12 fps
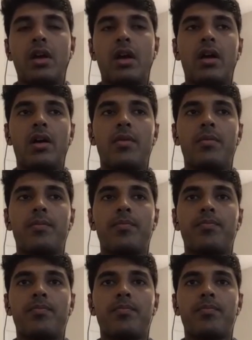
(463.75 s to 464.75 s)

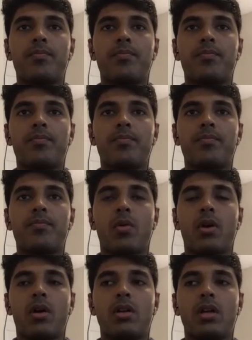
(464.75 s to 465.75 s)

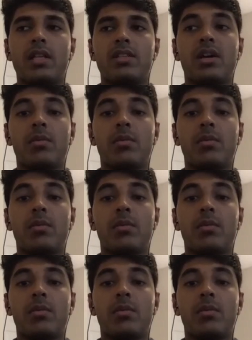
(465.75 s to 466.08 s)
And